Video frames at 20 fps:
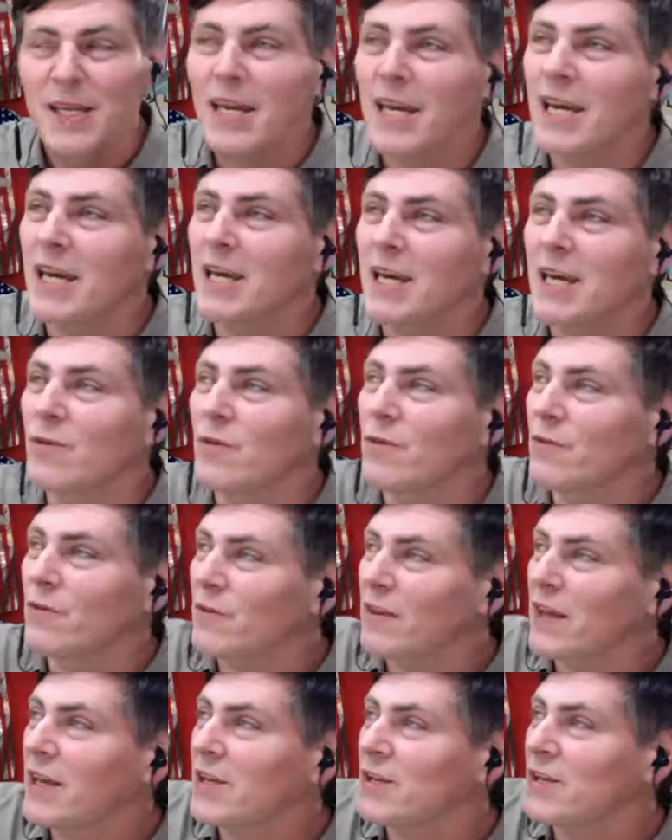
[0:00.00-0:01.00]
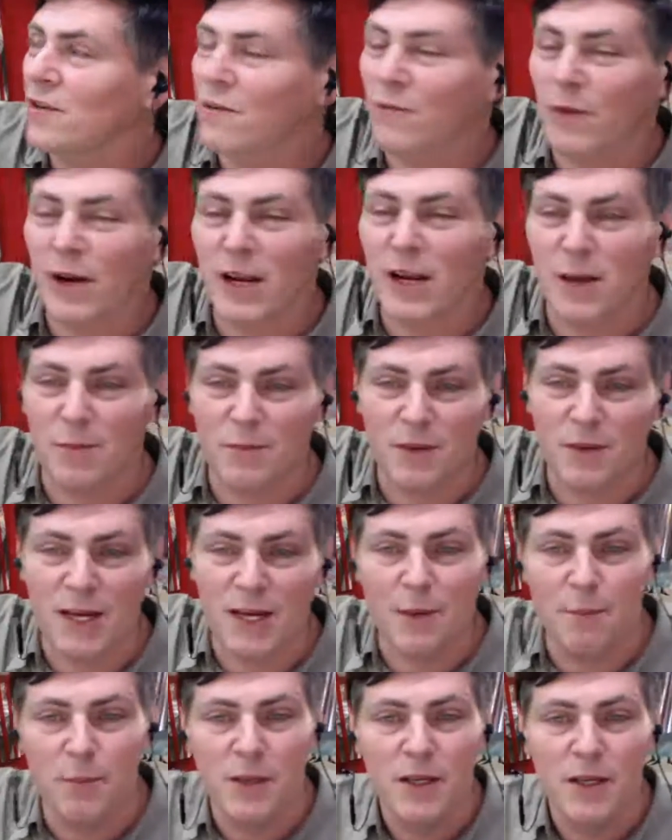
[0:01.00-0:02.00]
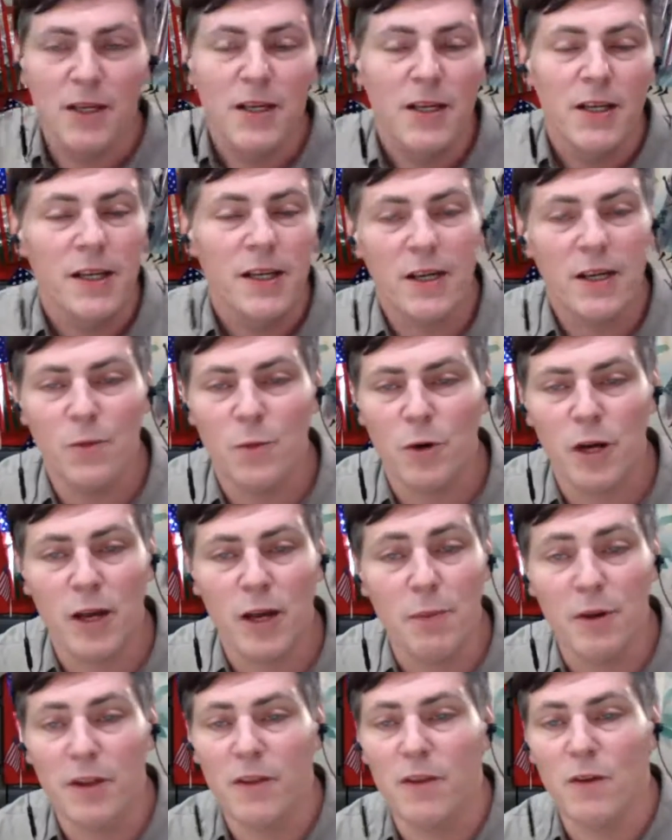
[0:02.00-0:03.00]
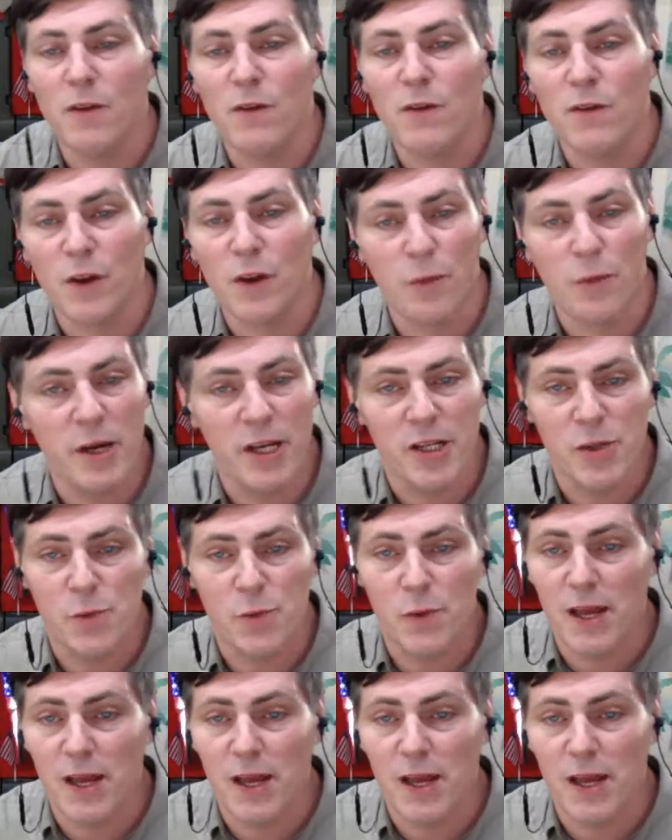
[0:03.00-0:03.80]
and our stage is right up top, and we're able to do so much.